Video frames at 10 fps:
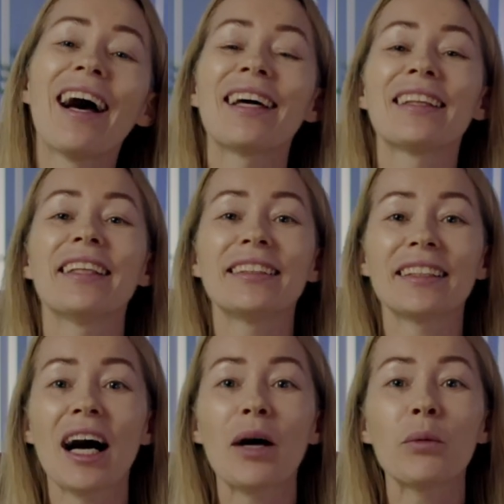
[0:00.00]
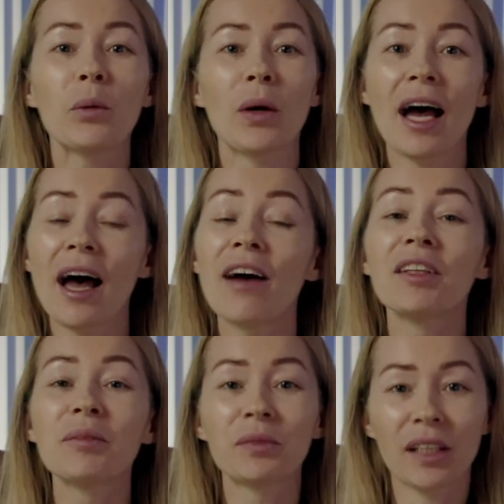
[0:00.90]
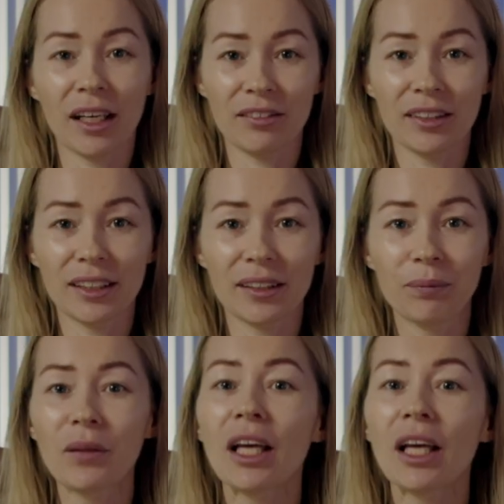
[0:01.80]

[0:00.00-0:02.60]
at the time we were having breakfast.